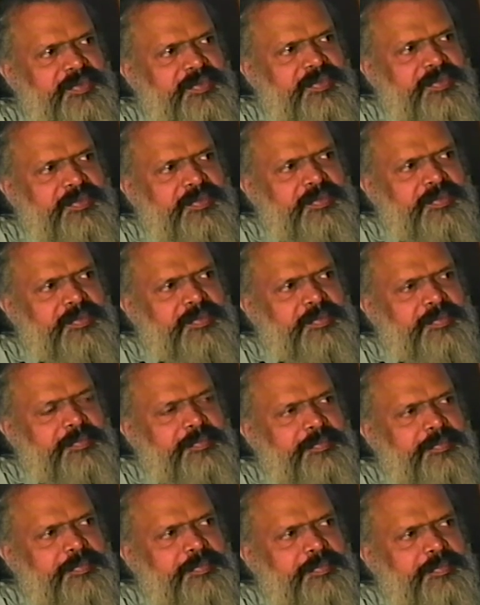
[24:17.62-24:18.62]
In some of
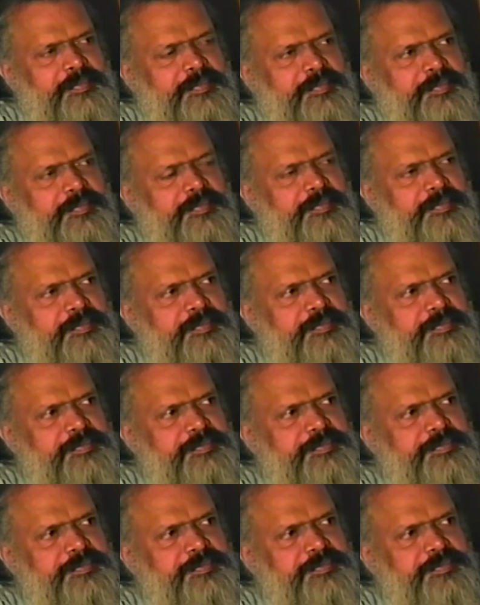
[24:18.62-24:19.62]
his films, he
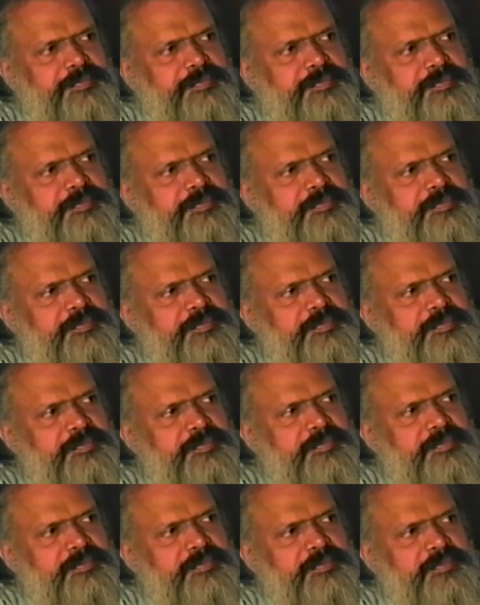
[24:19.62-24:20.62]
also just
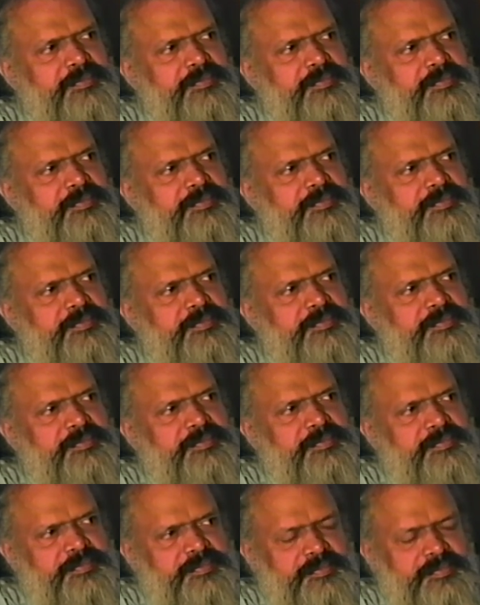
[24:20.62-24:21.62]
looks for a long
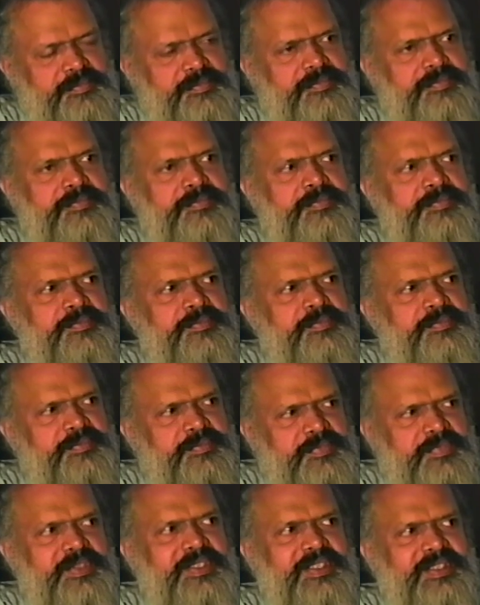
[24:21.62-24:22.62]
time at the faces
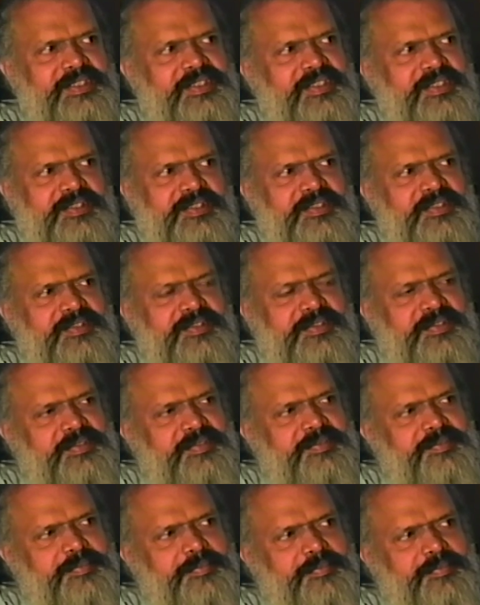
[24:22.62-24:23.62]
of children while they're
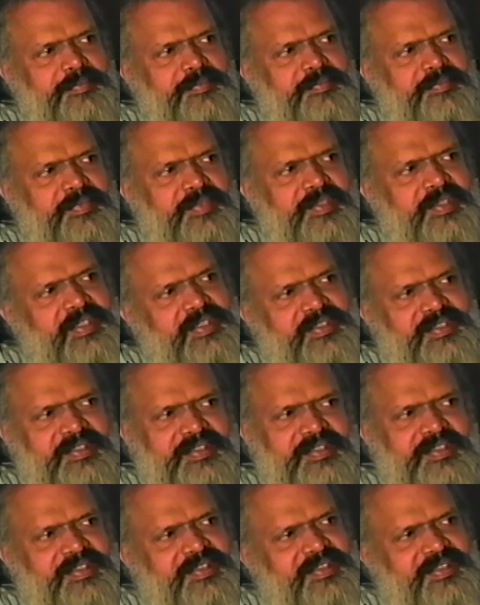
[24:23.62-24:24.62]
watching a magician.
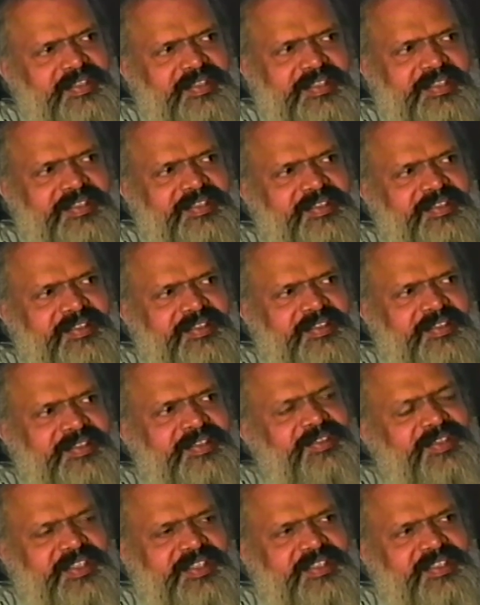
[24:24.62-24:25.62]

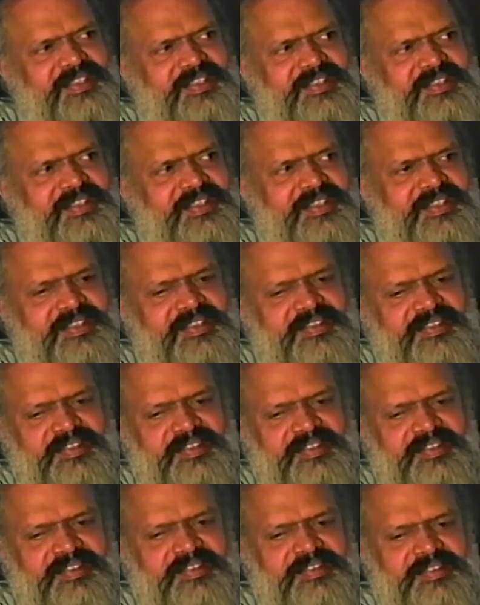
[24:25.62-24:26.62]
And you get
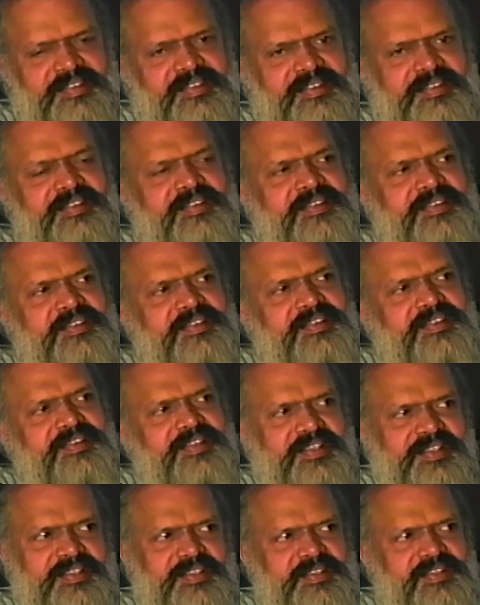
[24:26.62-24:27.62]
that same kind of,
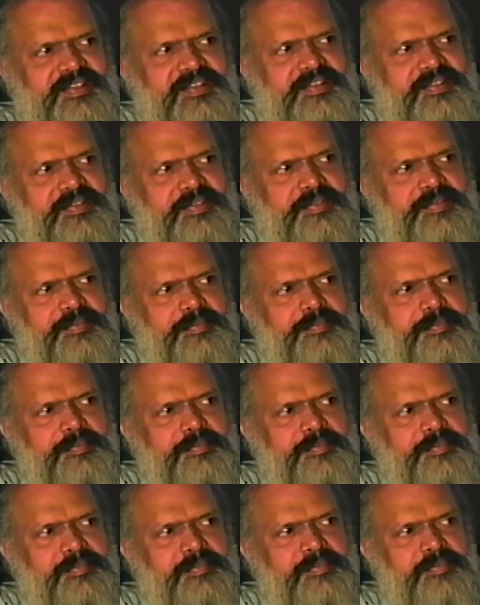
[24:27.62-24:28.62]
and some Cuban
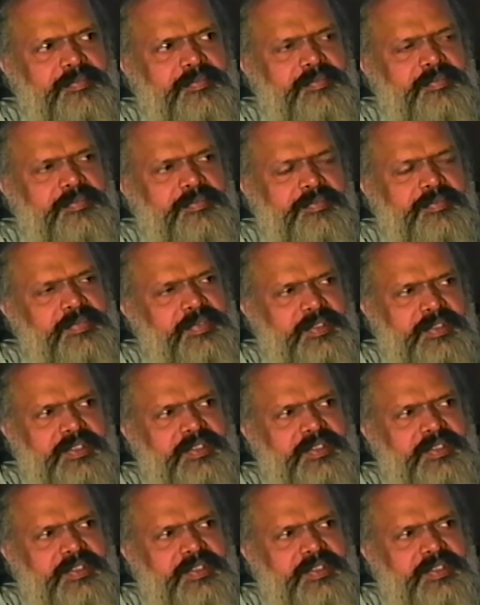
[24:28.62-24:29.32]
films also,